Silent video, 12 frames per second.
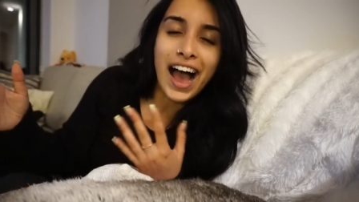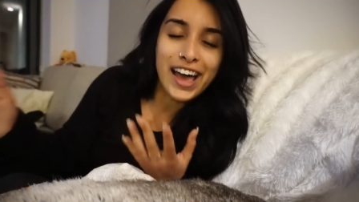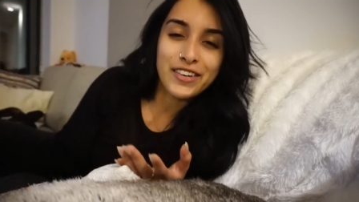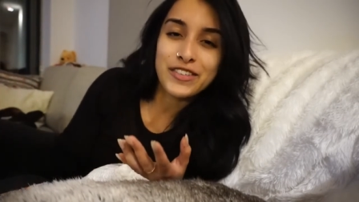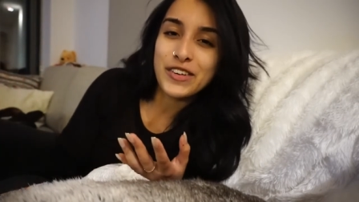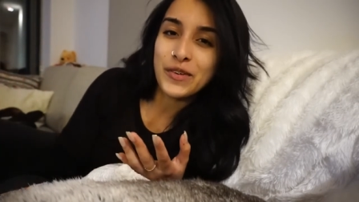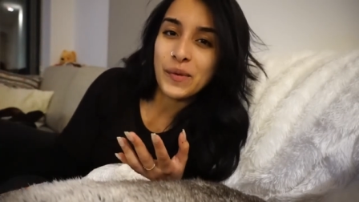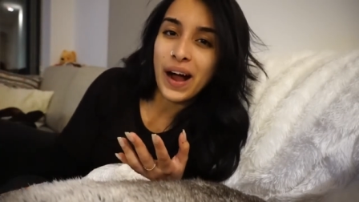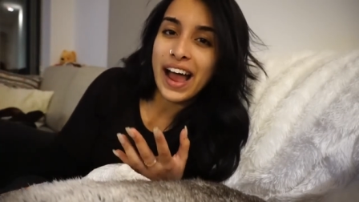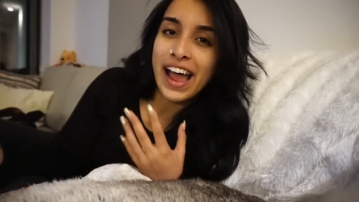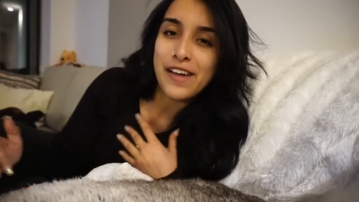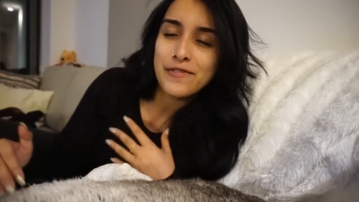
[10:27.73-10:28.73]
I don't know
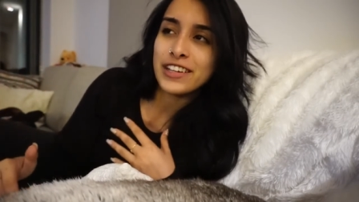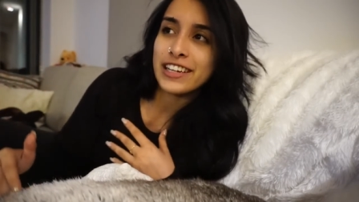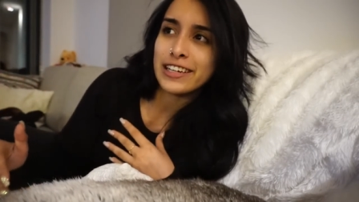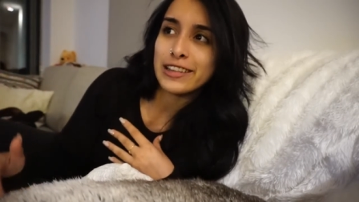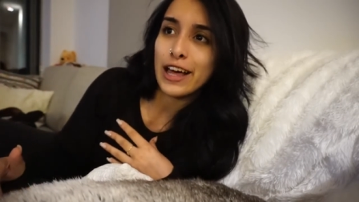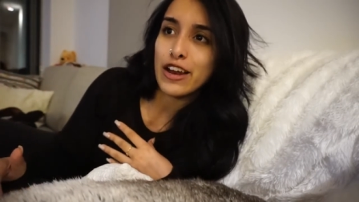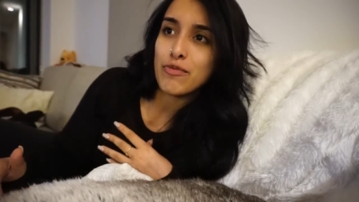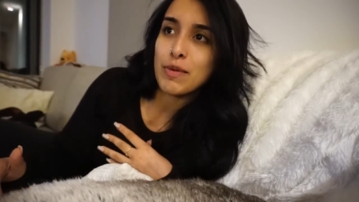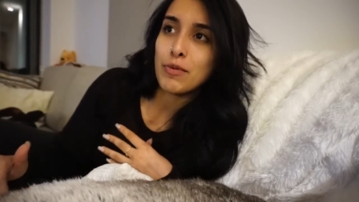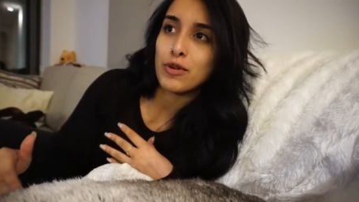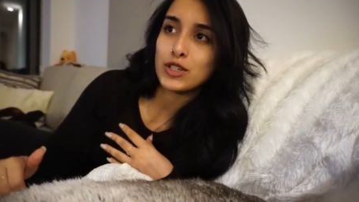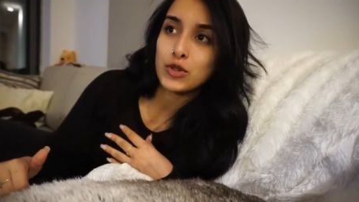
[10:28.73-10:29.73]
why, I feel like a lot of
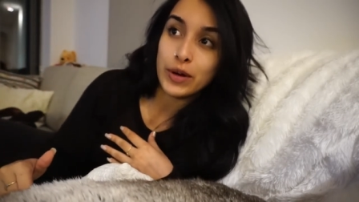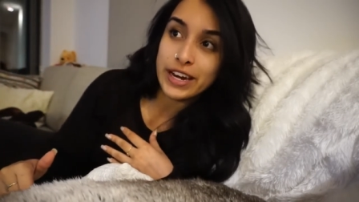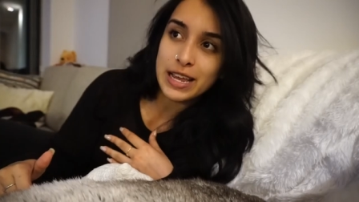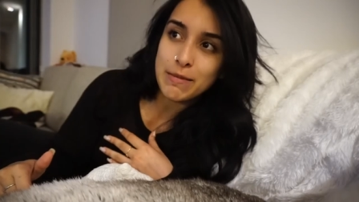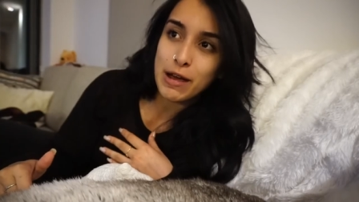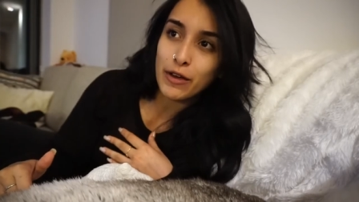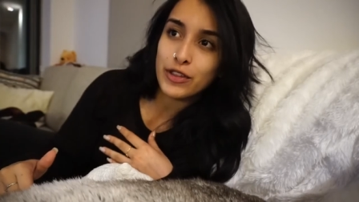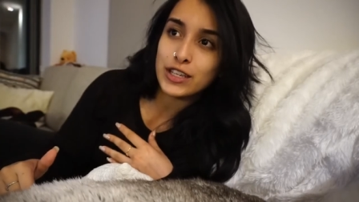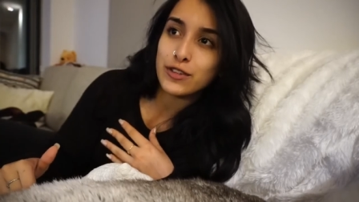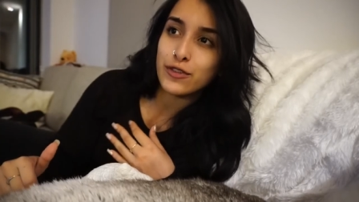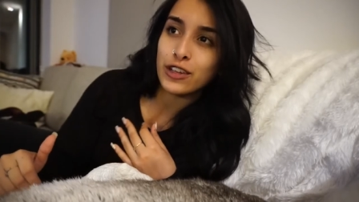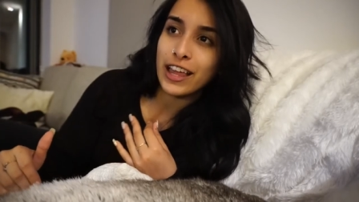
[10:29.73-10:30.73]
people were tweeting about
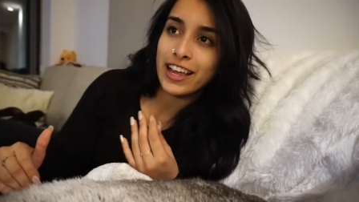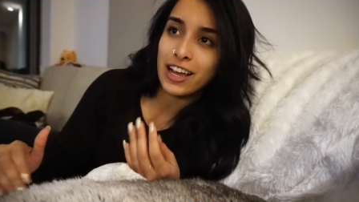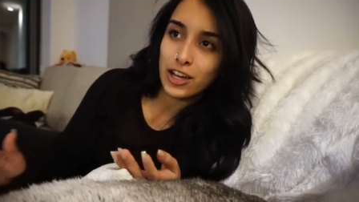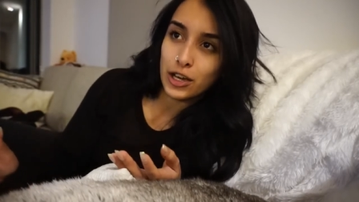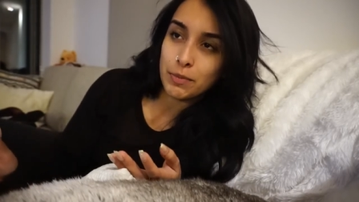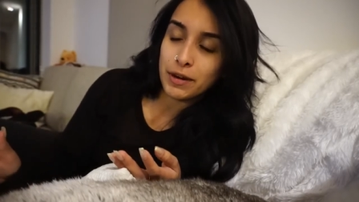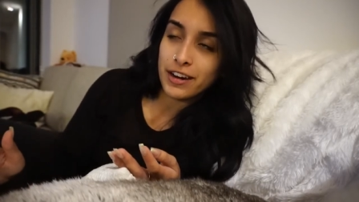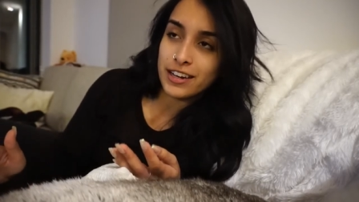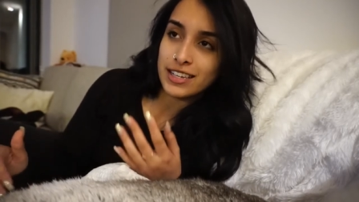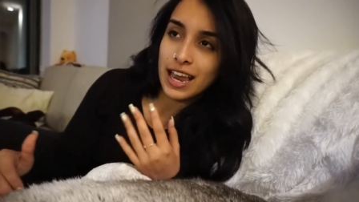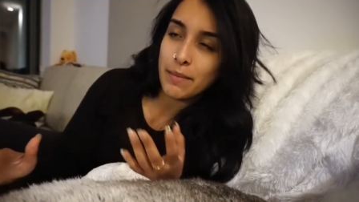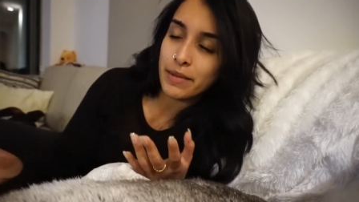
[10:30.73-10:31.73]
this for like a good period of
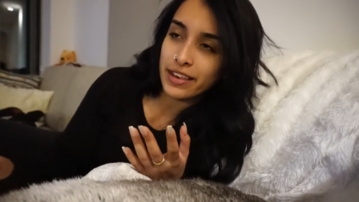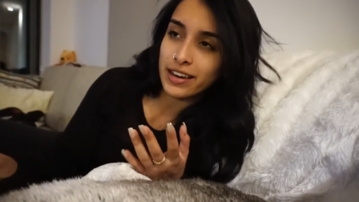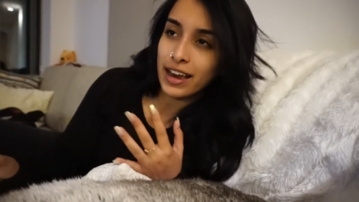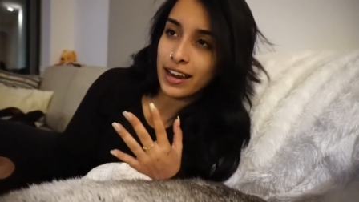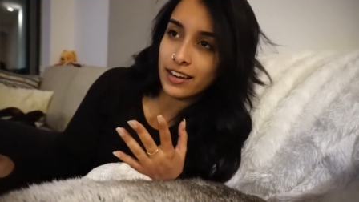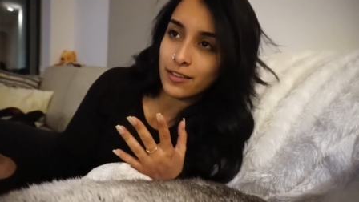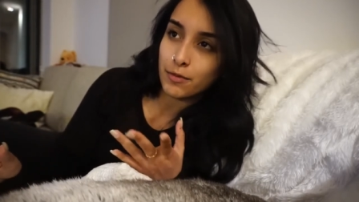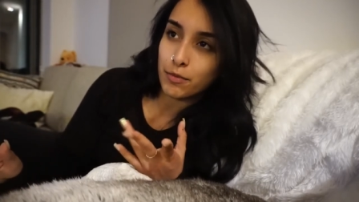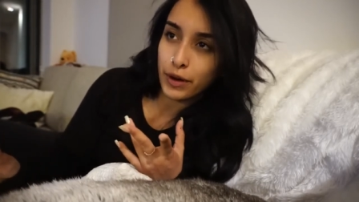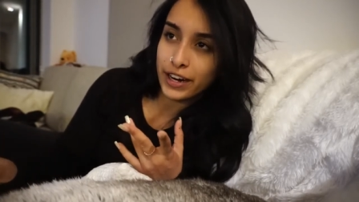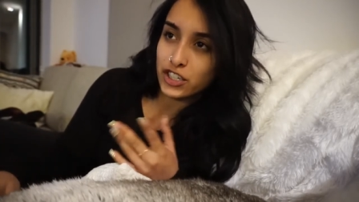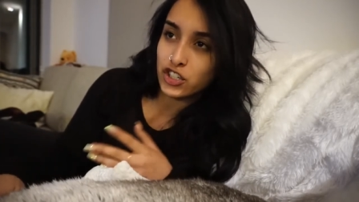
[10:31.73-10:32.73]
time and then it kind of
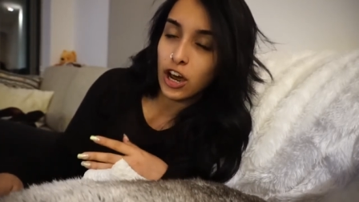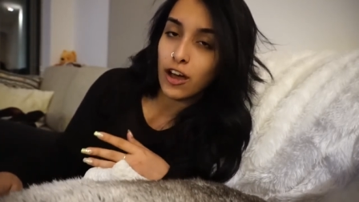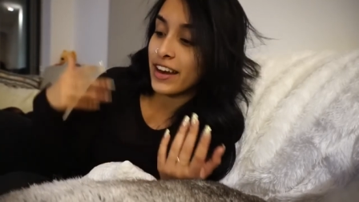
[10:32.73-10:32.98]
branched off.